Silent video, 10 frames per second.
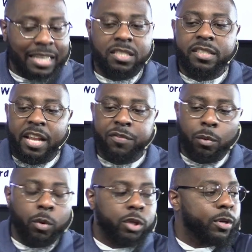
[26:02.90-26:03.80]
It's
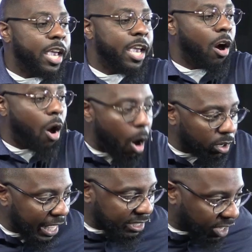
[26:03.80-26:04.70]
different when you get
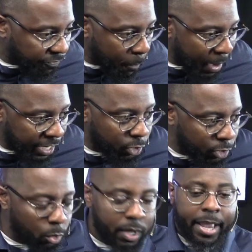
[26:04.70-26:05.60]
all that stuff up out
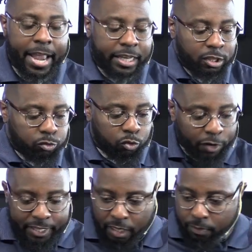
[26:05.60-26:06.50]
of you and just
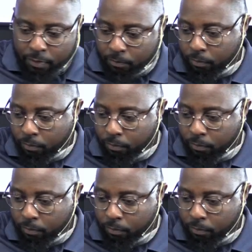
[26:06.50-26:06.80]
read it.